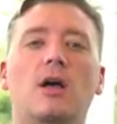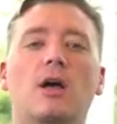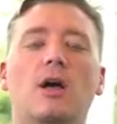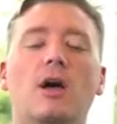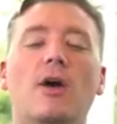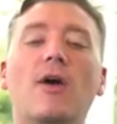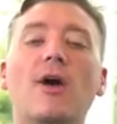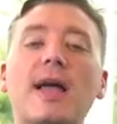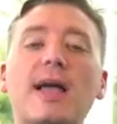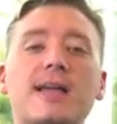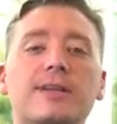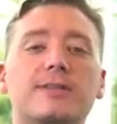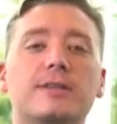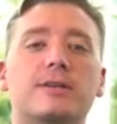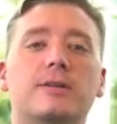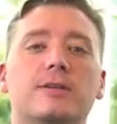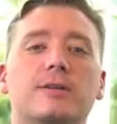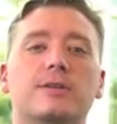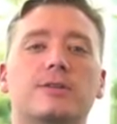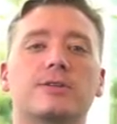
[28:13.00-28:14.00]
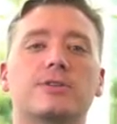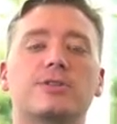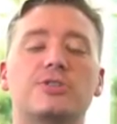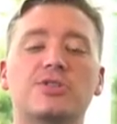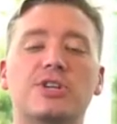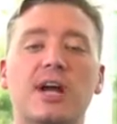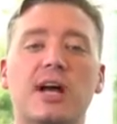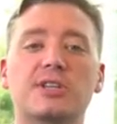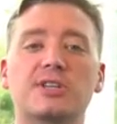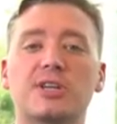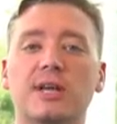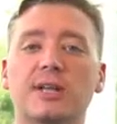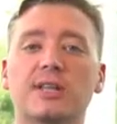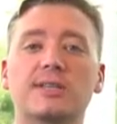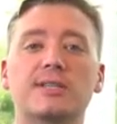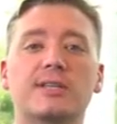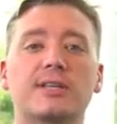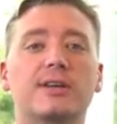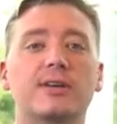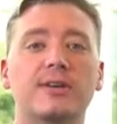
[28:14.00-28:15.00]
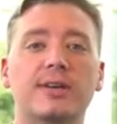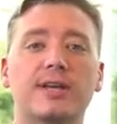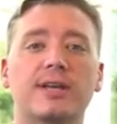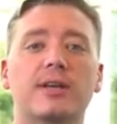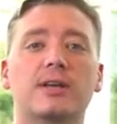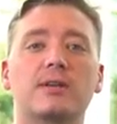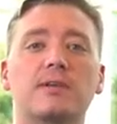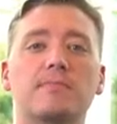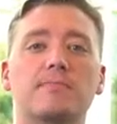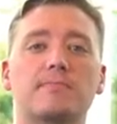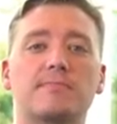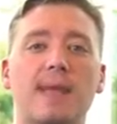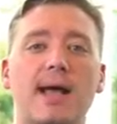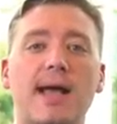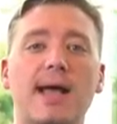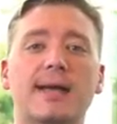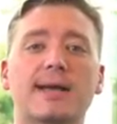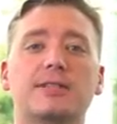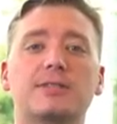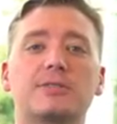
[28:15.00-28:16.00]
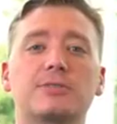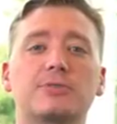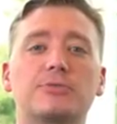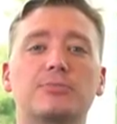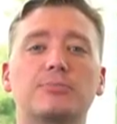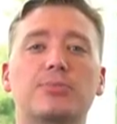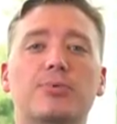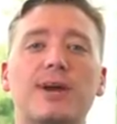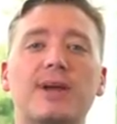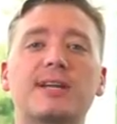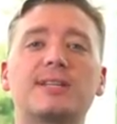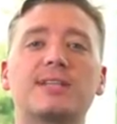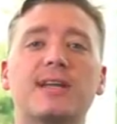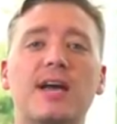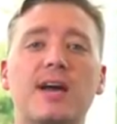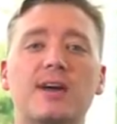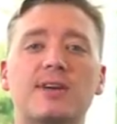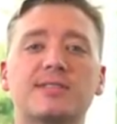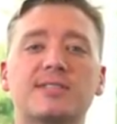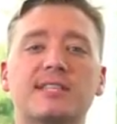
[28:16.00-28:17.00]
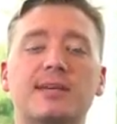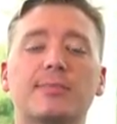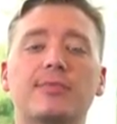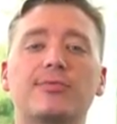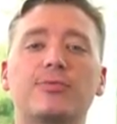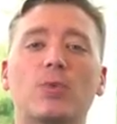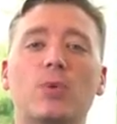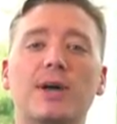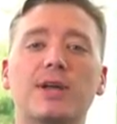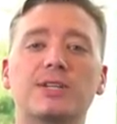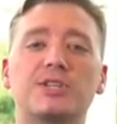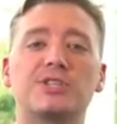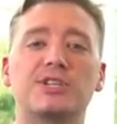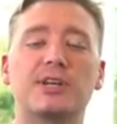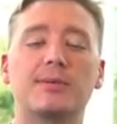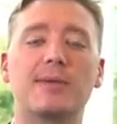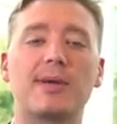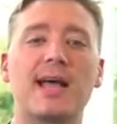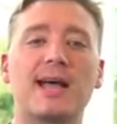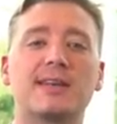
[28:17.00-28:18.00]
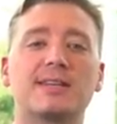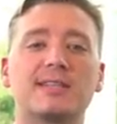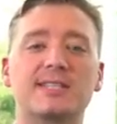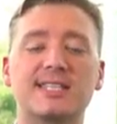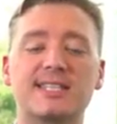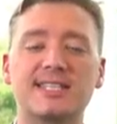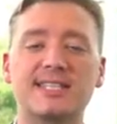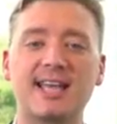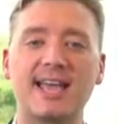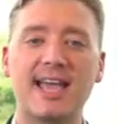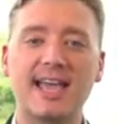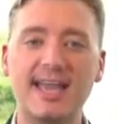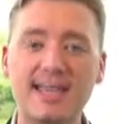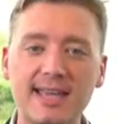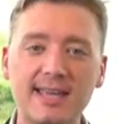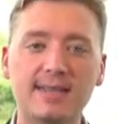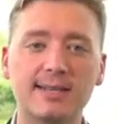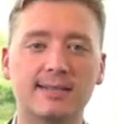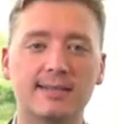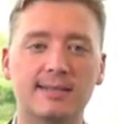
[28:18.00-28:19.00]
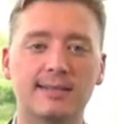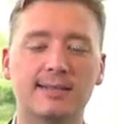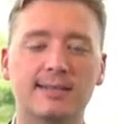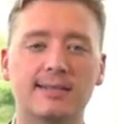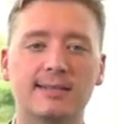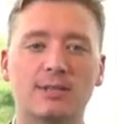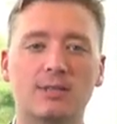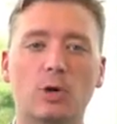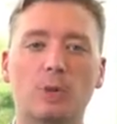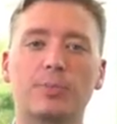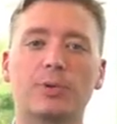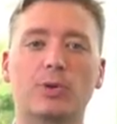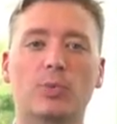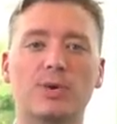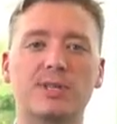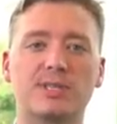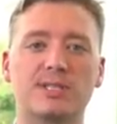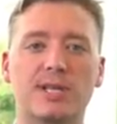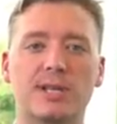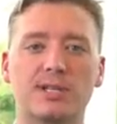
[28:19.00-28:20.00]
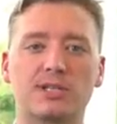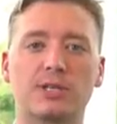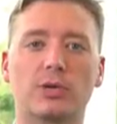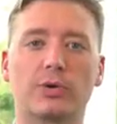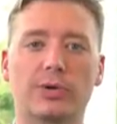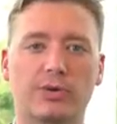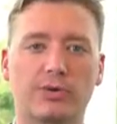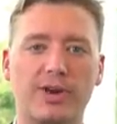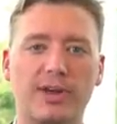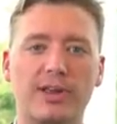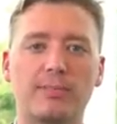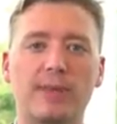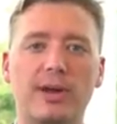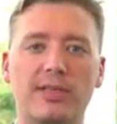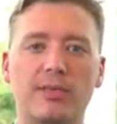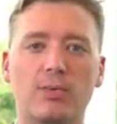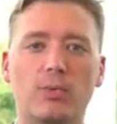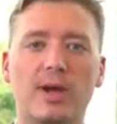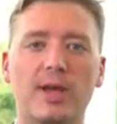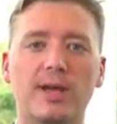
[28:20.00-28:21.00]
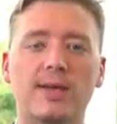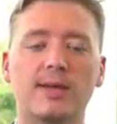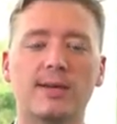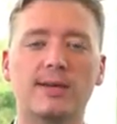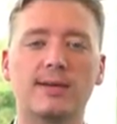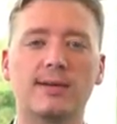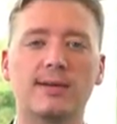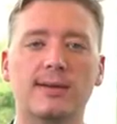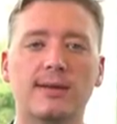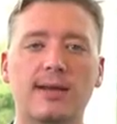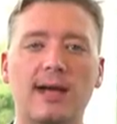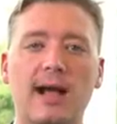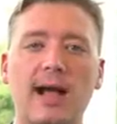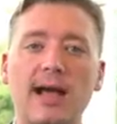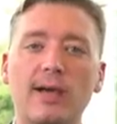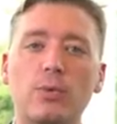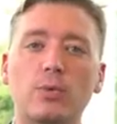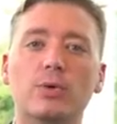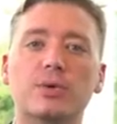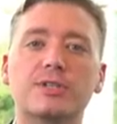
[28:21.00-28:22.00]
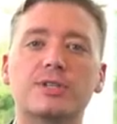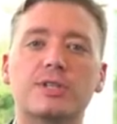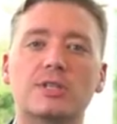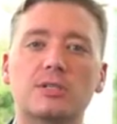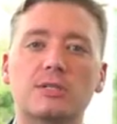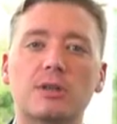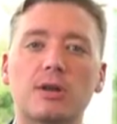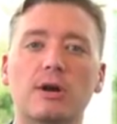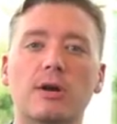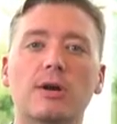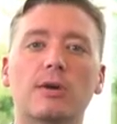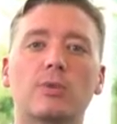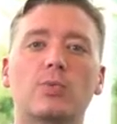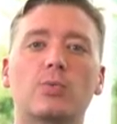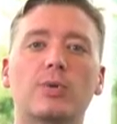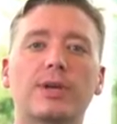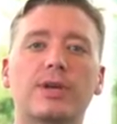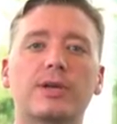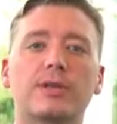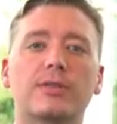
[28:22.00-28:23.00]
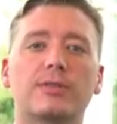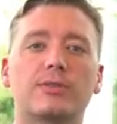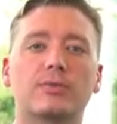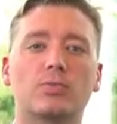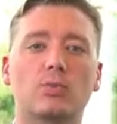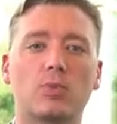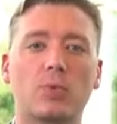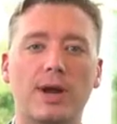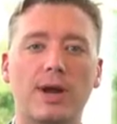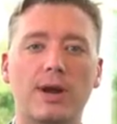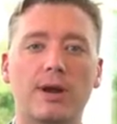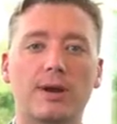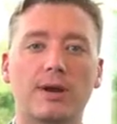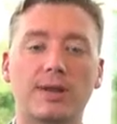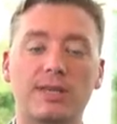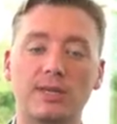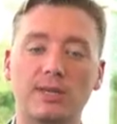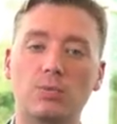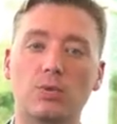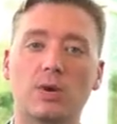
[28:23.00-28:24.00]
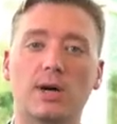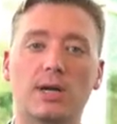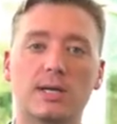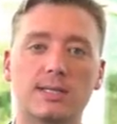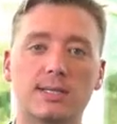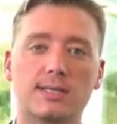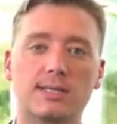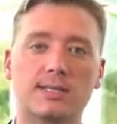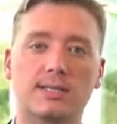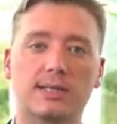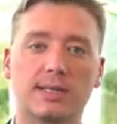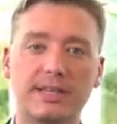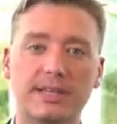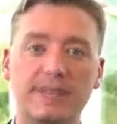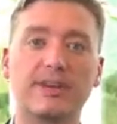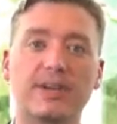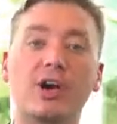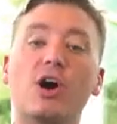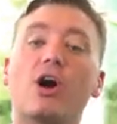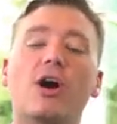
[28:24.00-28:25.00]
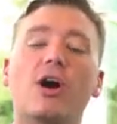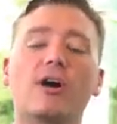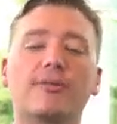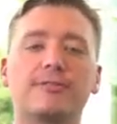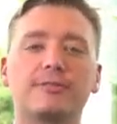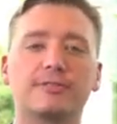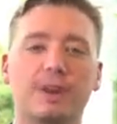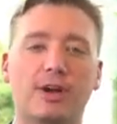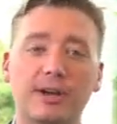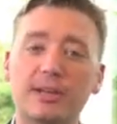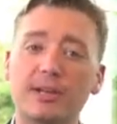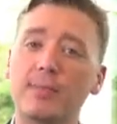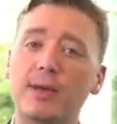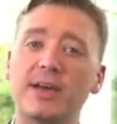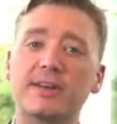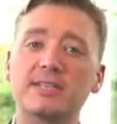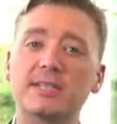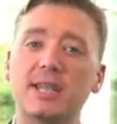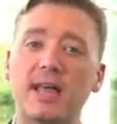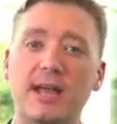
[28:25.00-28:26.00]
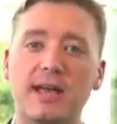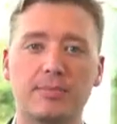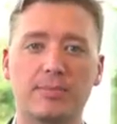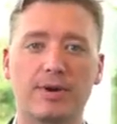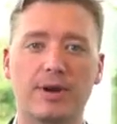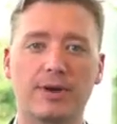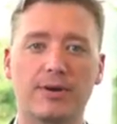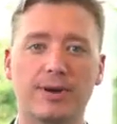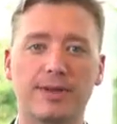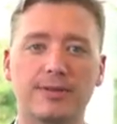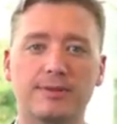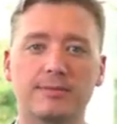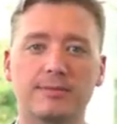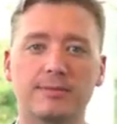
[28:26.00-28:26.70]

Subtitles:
All right, Josh Ellis here again, back to break down some of what Jim had to say. Hope your Wednesday's going great, by the way. I will start with where he was leaving off, talking about his library,